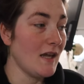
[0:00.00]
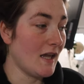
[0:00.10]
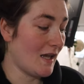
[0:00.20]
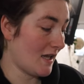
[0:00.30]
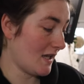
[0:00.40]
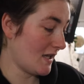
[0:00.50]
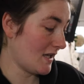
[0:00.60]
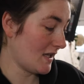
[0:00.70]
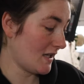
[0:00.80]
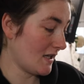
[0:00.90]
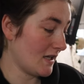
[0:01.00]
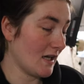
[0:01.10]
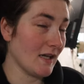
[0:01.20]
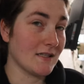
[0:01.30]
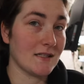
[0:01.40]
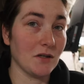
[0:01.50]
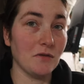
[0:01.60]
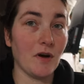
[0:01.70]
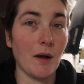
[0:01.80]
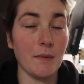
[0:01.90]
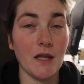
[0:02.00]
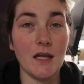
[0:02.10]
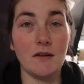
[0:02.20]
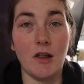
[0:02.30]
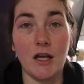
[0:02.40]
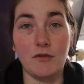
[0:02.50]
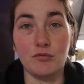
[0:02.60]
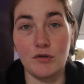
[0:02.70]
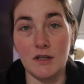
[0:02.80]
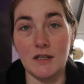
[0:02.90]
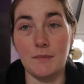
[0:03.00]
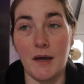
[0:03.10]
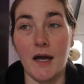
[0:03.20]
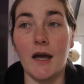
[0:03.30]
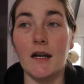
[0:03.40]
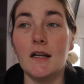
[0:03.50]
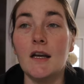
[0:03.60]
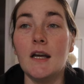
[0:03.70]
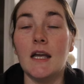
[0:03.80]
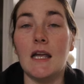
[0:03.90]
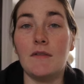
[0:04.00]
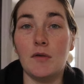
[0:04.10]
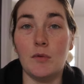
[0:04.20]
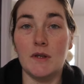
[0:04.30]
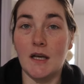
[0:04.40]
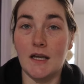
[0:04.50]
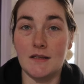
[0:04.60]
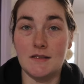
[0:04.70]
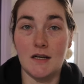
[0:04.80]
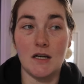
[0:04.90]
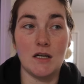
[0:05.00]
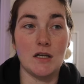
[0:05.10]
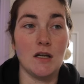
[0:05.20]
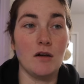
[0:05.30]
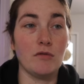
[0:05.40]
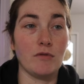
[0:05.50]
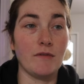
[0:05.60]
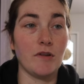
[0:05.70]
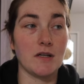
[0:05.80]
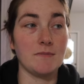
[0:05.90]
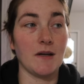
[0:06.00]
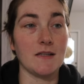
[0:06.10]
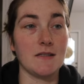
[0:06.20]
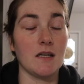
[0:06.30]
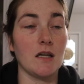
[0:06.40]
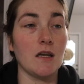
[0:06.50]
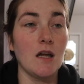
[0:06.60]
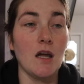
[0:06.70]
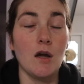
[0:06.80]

he is still vomiting like really bad. Even with the anti-reflux medicine,